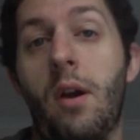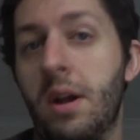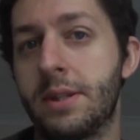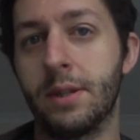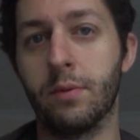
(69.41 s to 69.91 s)

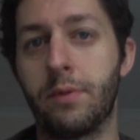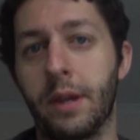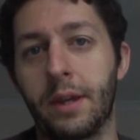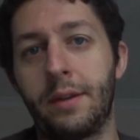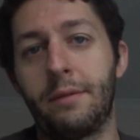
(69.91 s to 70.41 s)
I still
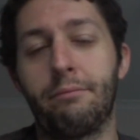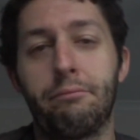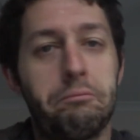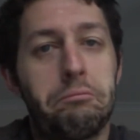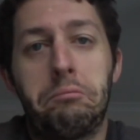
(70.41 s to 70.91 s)
think
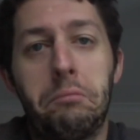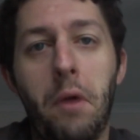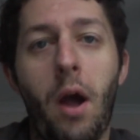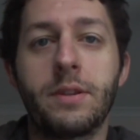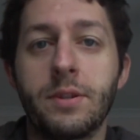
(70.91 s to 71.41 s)

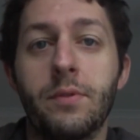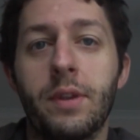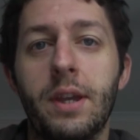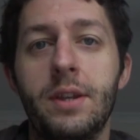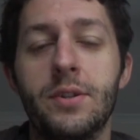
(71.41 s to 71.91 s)
I still
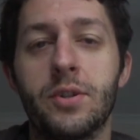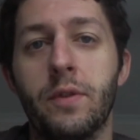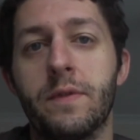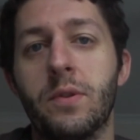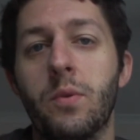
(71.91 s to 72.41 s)
think he
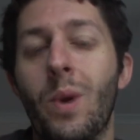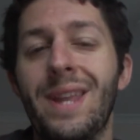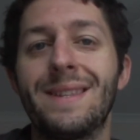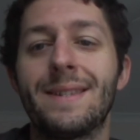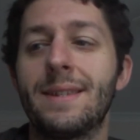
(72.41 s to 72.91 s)
deserves the
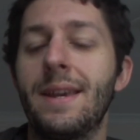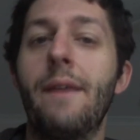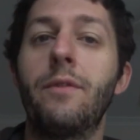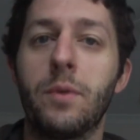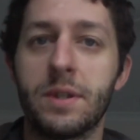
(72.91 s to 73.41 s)
wins.
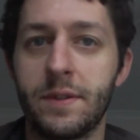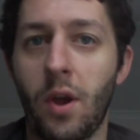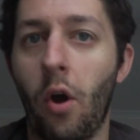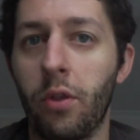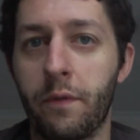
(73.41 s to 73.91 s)
Everyone's
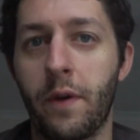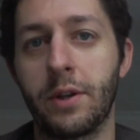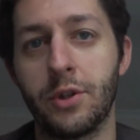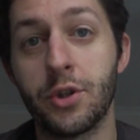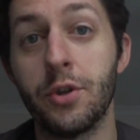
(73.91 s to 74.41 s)
on the
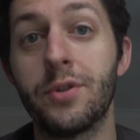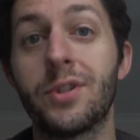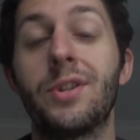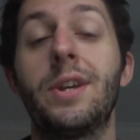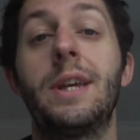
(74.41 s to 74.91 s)
fucking
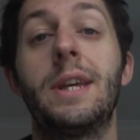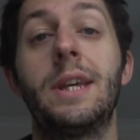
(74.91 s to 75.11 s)
juice.